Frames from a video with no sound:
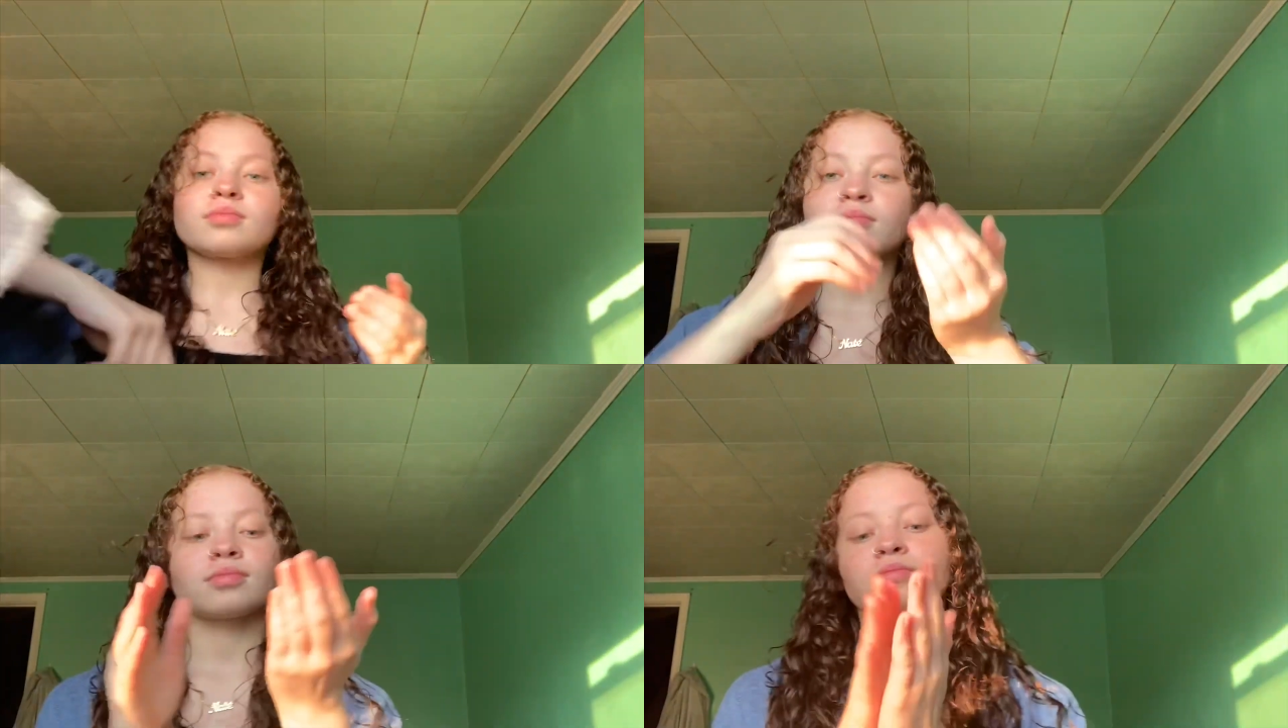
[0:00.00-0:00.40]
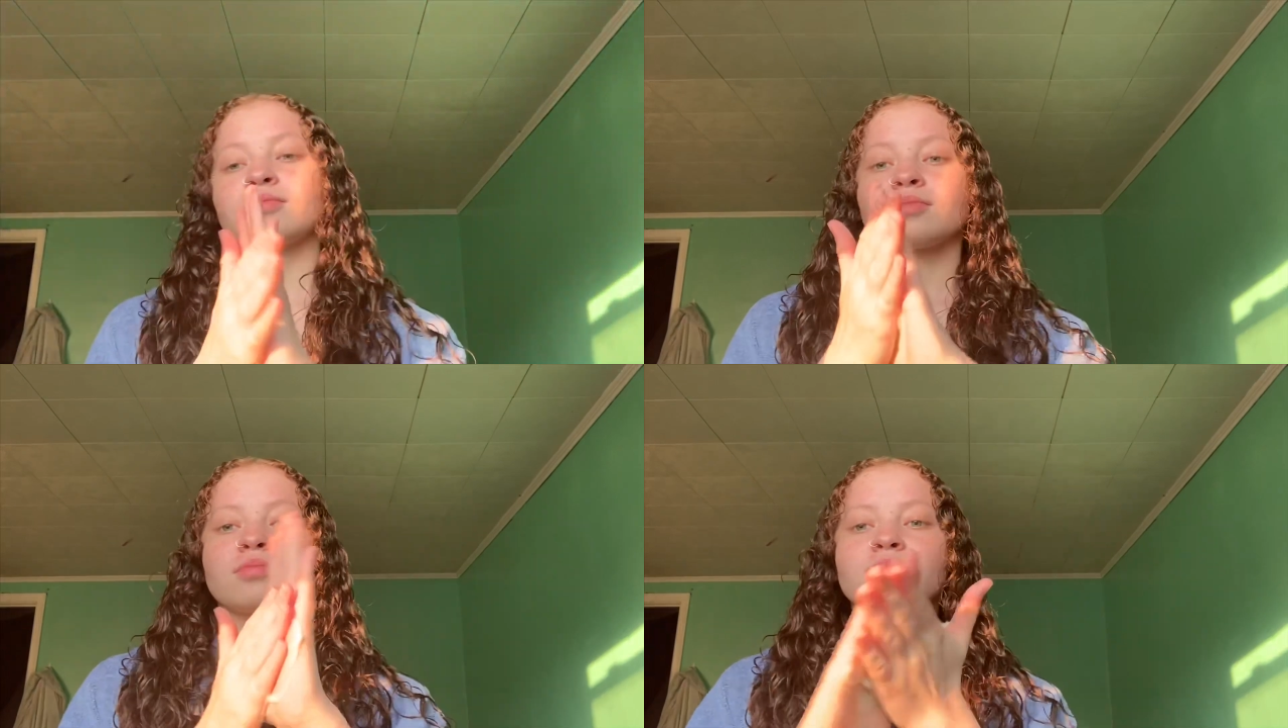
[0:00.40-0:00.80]
through my
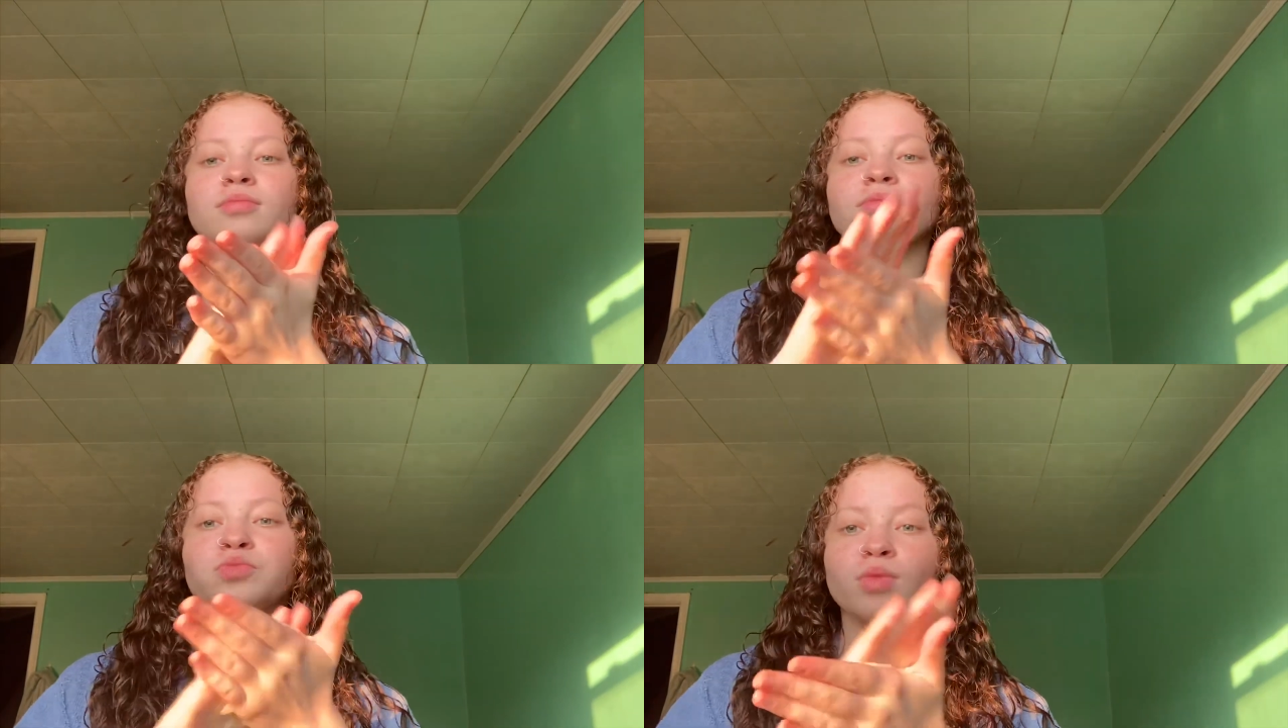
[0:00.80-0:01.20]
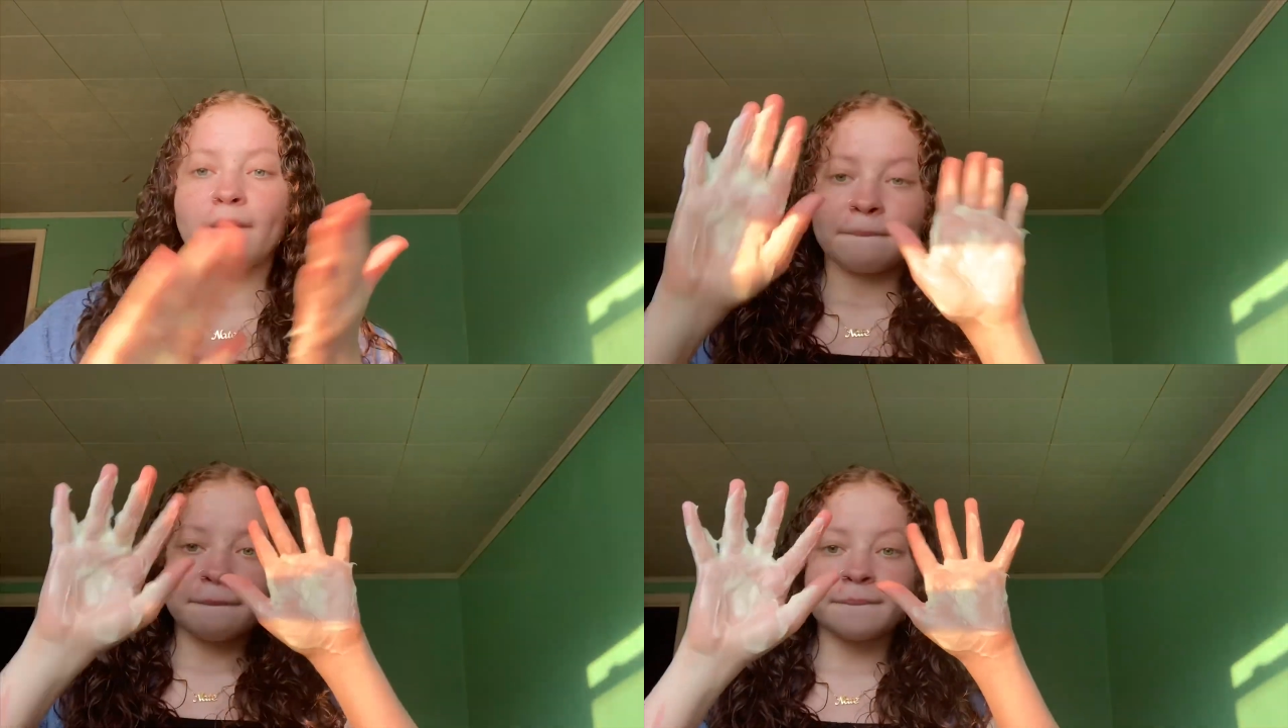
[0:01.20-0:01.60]
hair on both
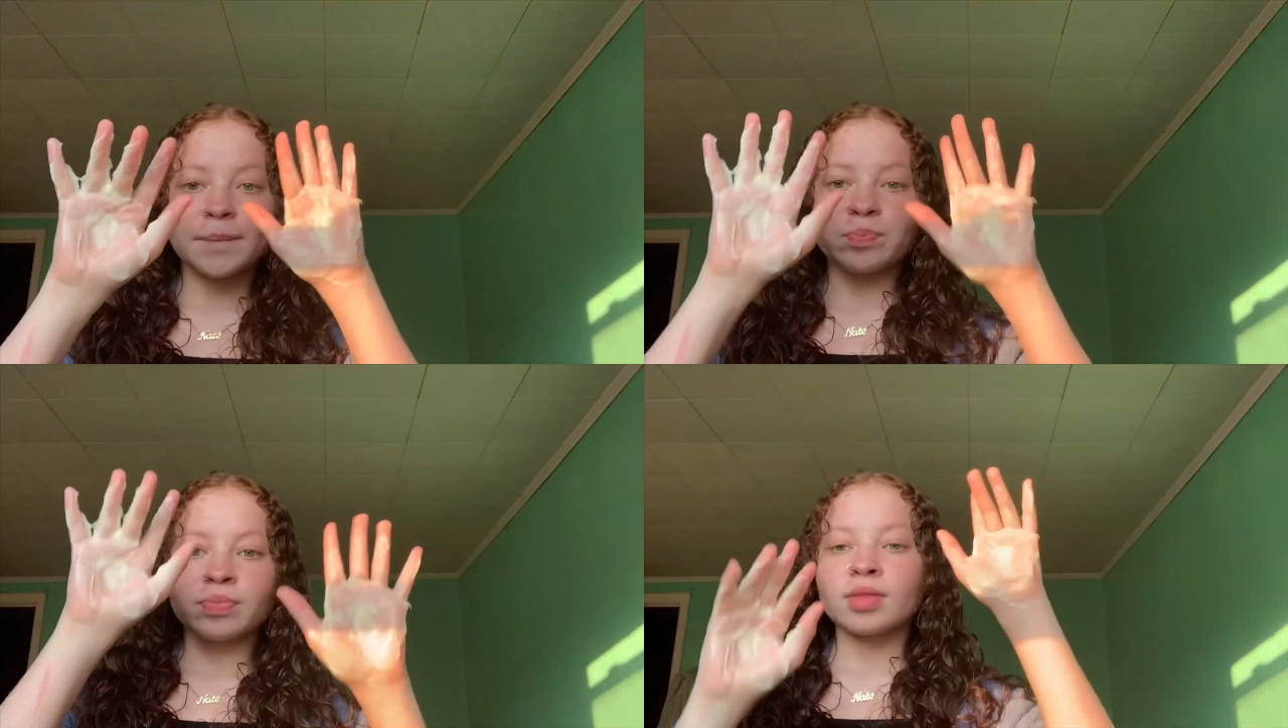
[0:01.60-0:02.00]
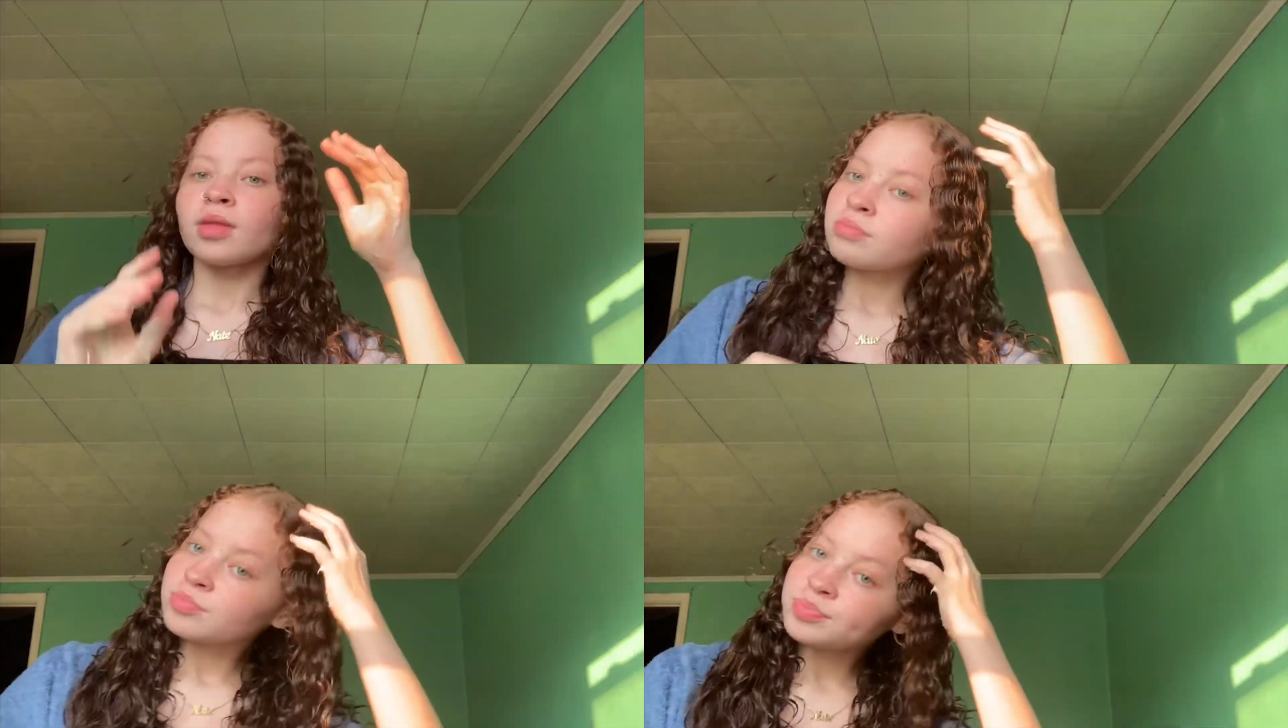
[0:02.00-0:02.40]
sides
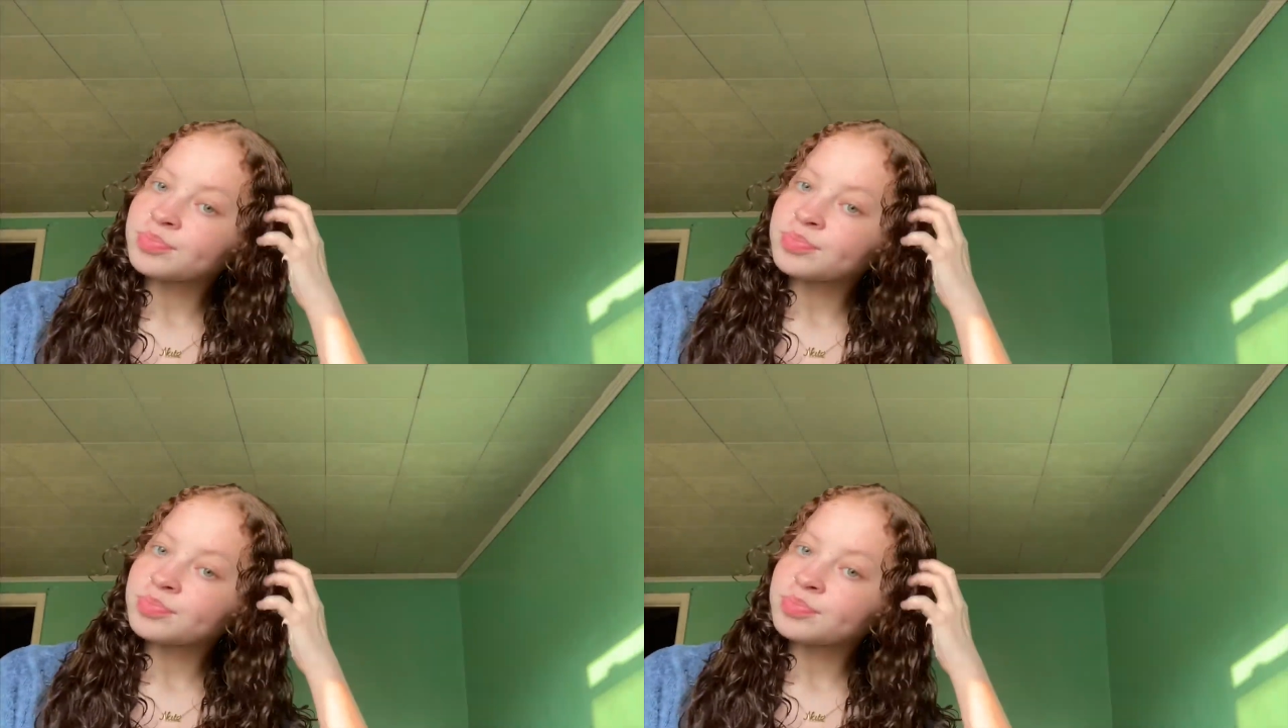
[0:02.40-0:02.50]
thoroughly.